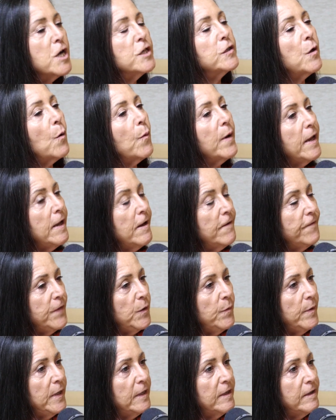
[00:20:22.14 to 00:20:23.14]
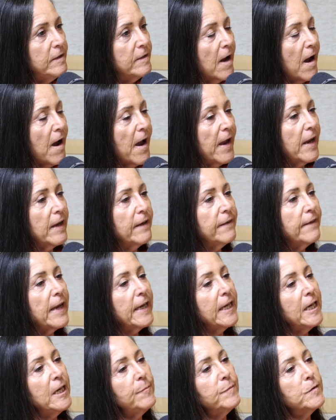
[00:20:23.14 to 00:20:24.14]
So, if you eat a diet
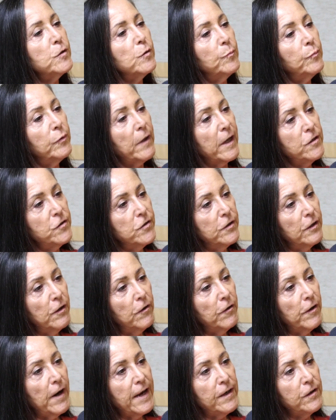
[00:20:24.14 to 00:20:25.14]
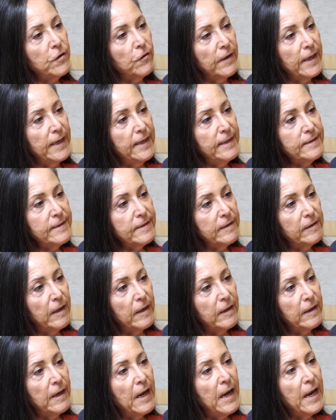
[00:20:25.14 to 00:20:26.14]
that keeps your blood sugar and your
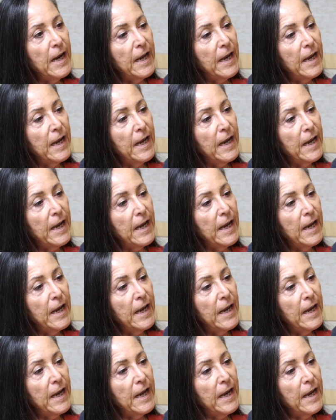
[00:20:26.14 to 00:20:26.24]
insulin